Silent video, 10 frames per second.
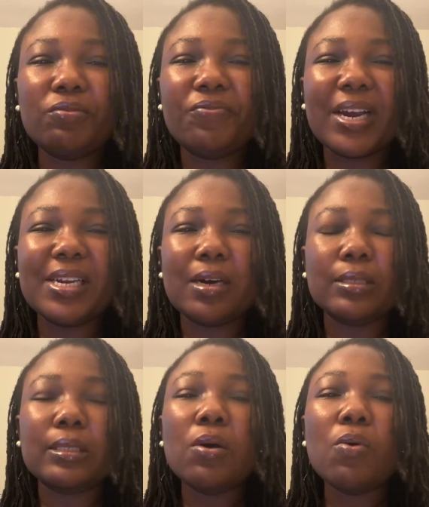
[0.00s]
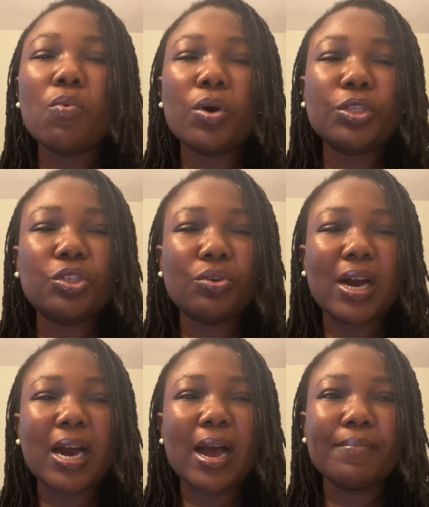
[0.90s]
find out what you
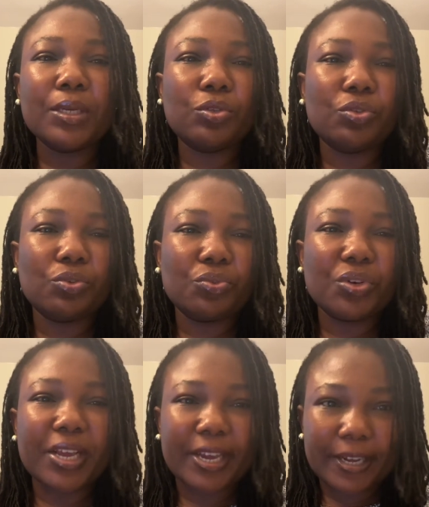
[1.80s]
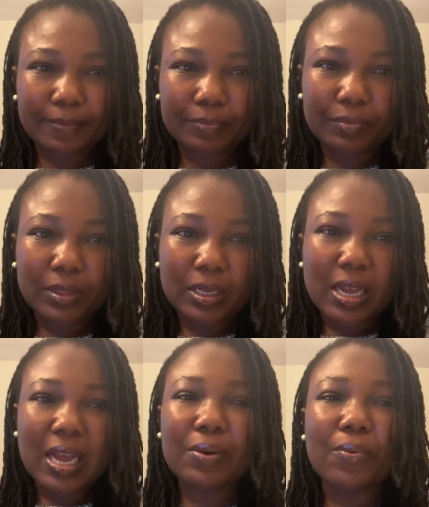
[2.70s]
are coming to do here
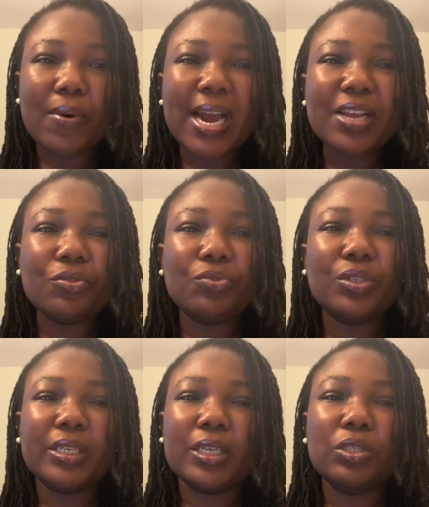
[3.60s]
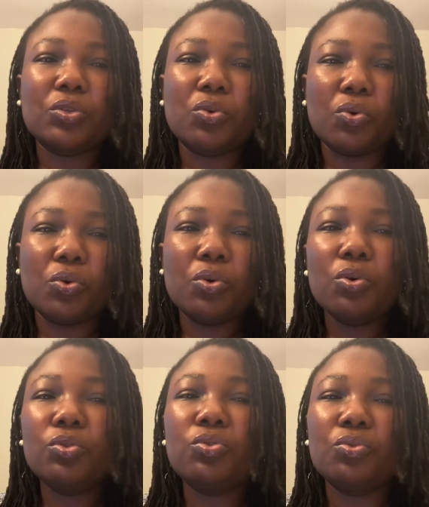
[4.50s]
and why you didn't go
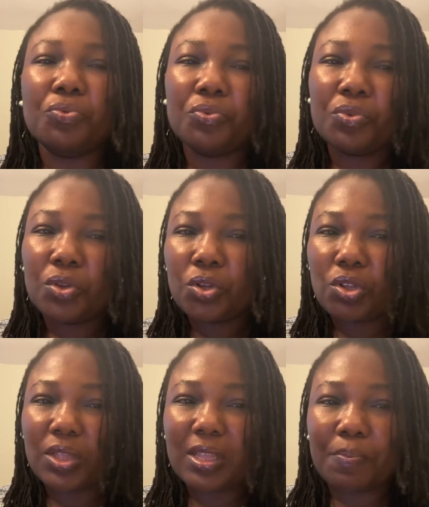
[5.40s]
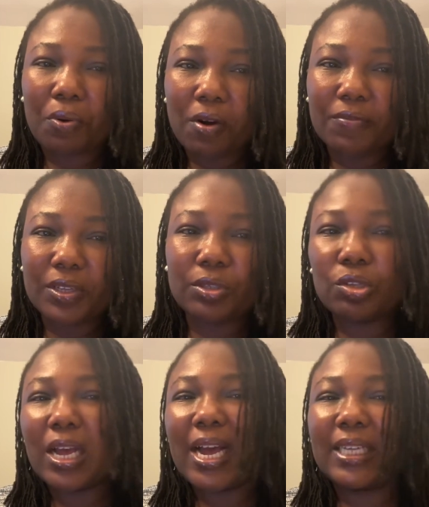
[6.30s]
to the province
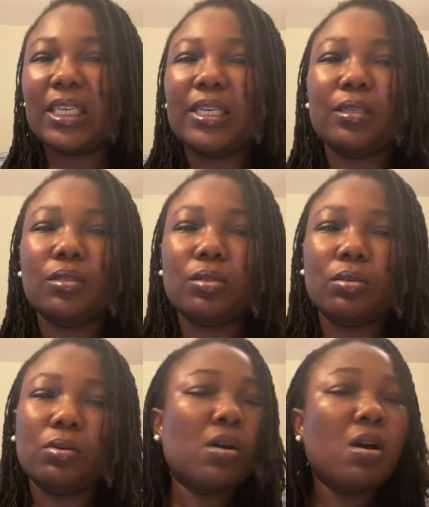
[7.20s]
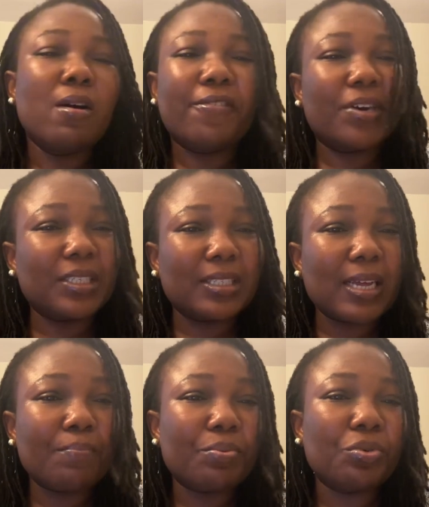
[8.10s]
you are attending school. For
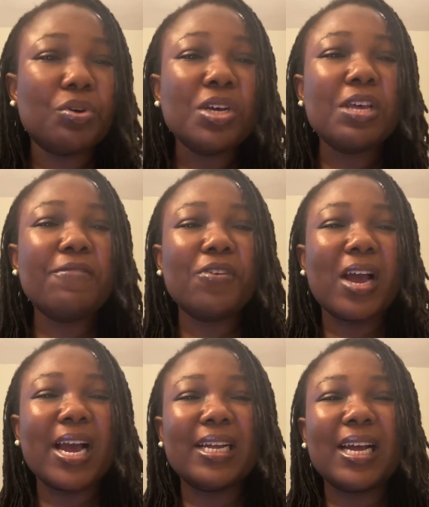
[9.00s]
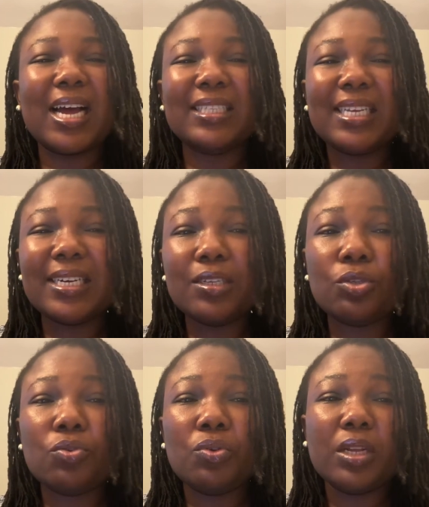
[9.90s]
example, if you are attending
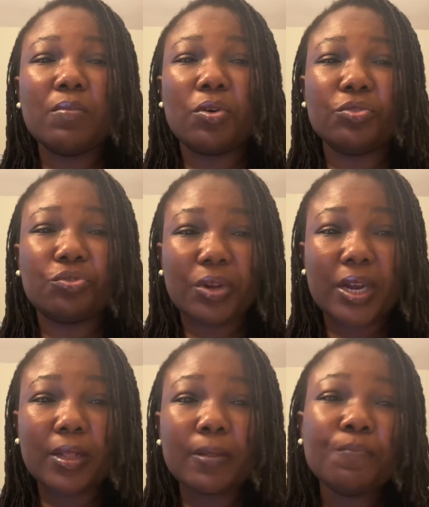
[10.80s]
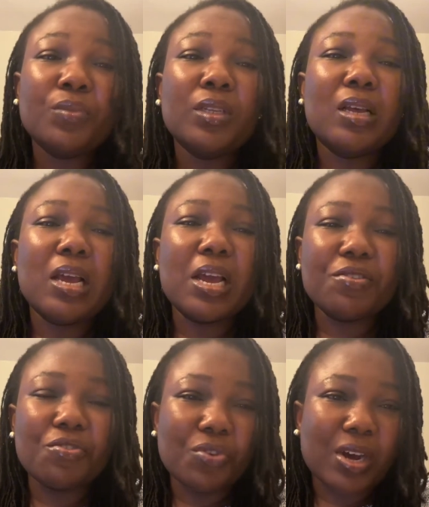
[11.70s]
school in Montreal
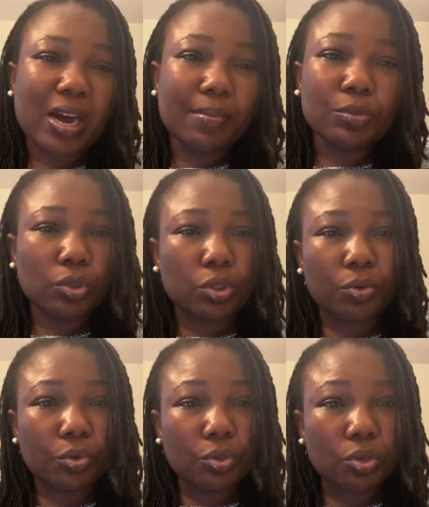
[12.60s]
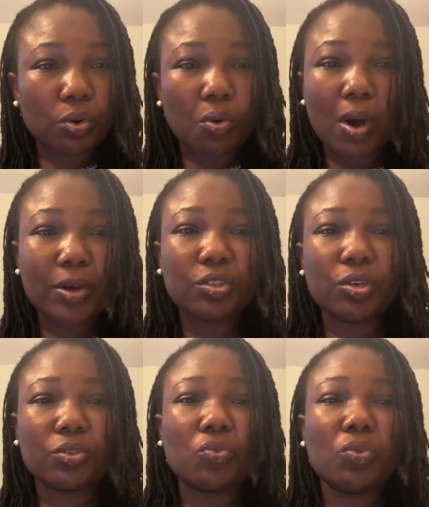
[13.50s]
and you come to Toronto whilst
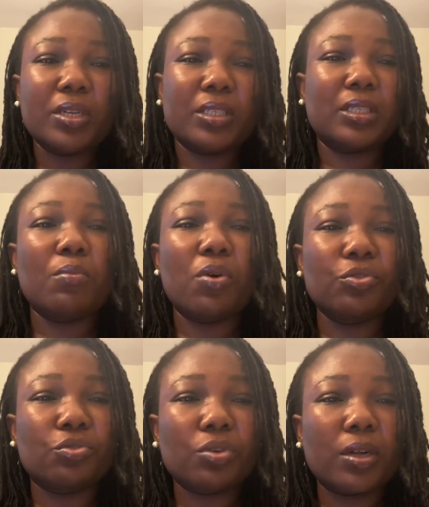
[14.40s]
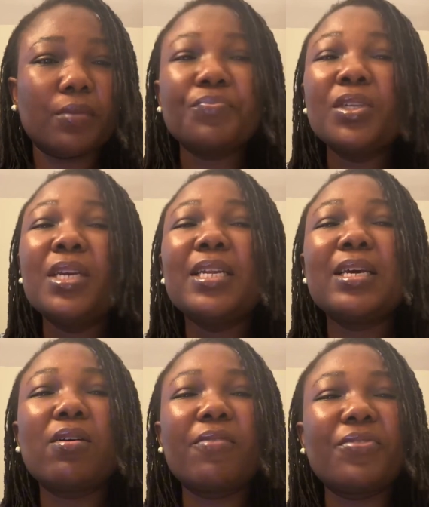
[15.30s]
your school is in Montreal,
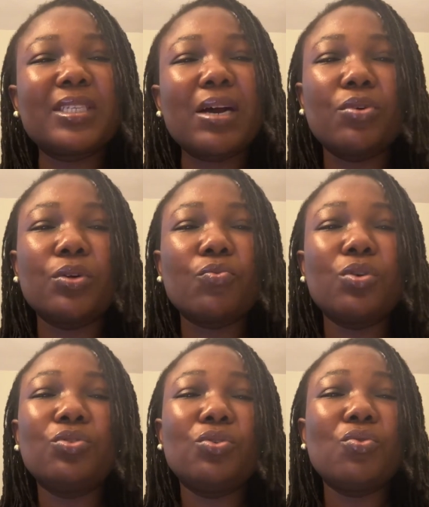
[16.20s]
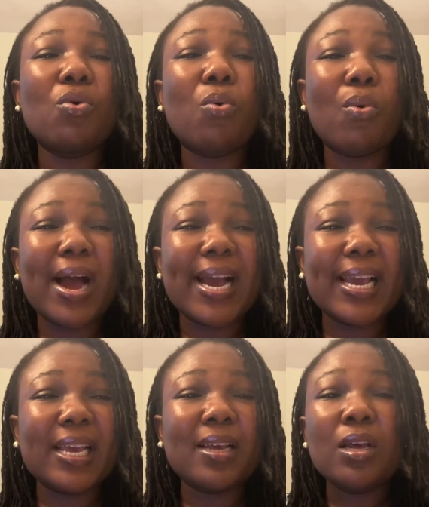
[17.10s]
the officer would want to know
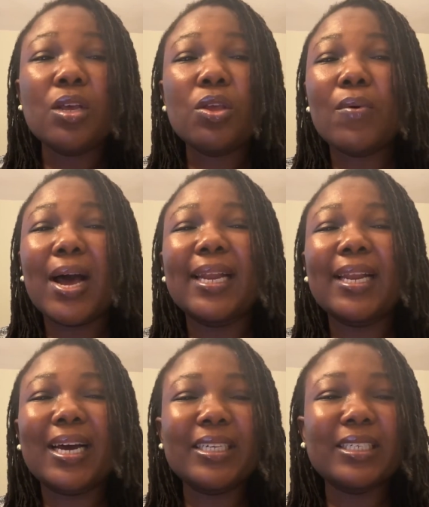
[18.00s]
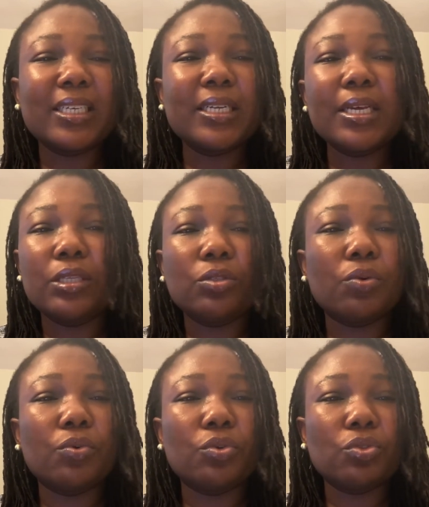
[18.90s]
why you are landing in
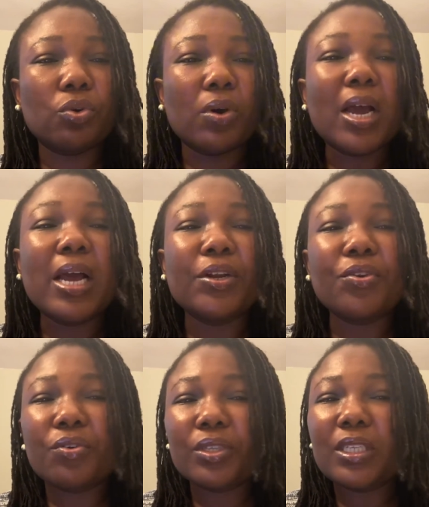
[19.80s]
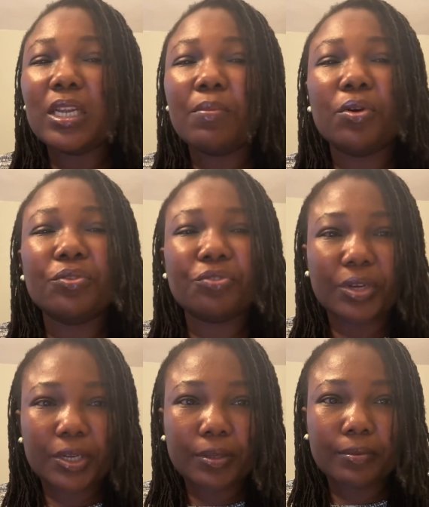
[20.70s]
Toronto and not in
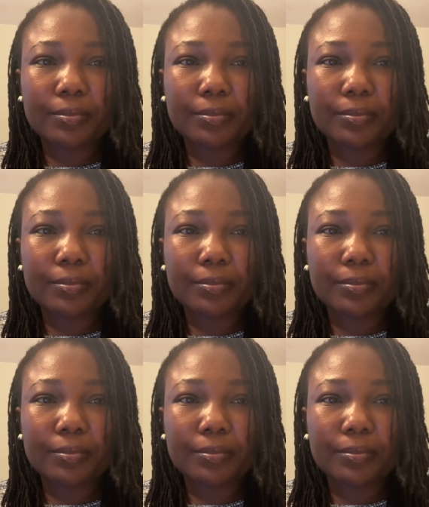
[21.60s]
Montreal.